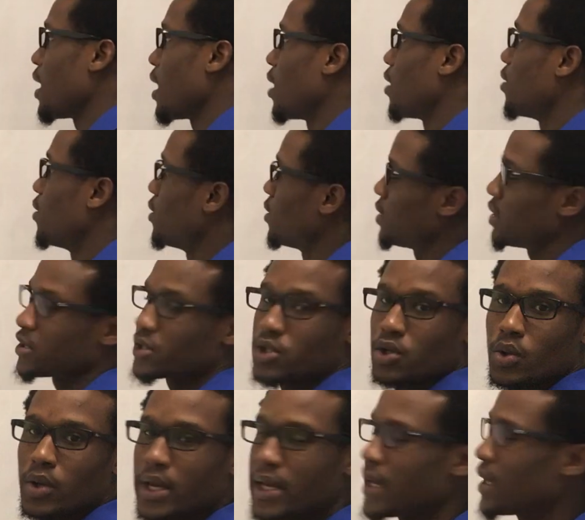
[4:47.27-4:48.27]
Now, let's
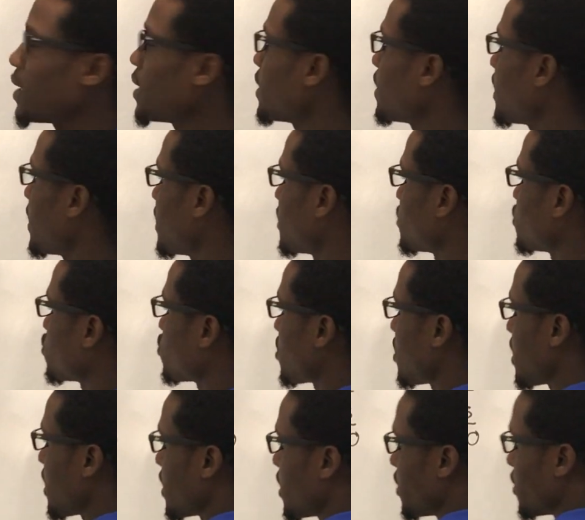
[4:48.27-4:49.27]
go ahead and
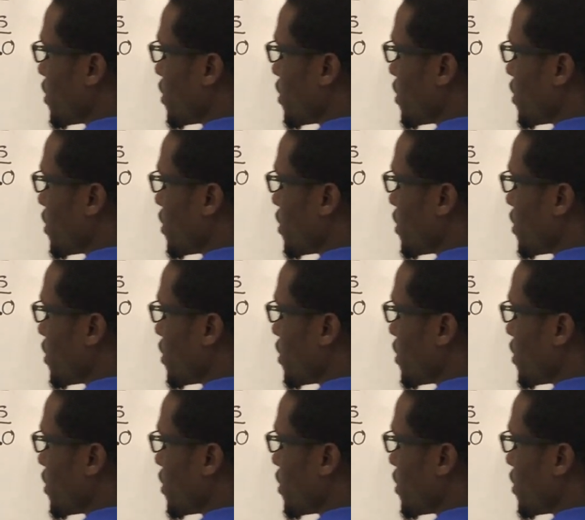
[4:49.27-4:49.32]
try